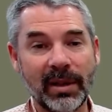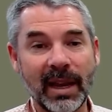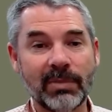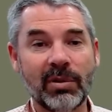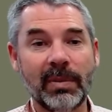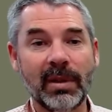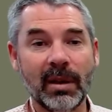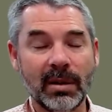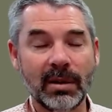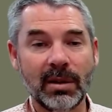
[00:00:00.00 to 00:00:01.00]
and that's probably
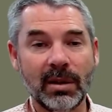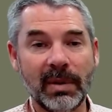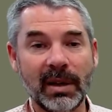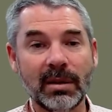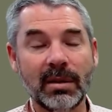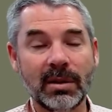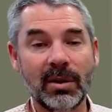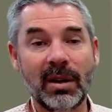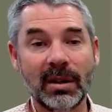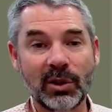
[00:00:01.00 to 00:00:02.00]
the biggest
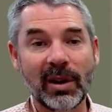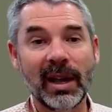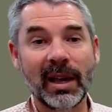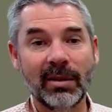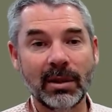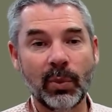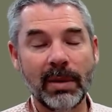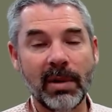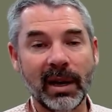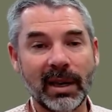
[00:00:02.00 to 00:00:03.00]
concern in Australia, is that we
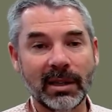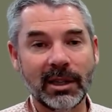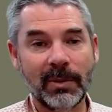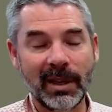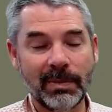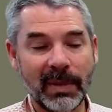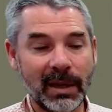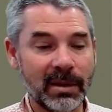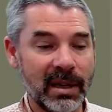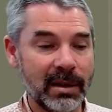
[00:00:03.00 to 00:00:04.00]
might get some of these bee
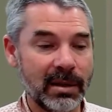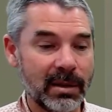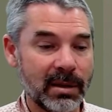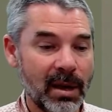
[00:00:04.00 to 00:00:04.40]
diseases.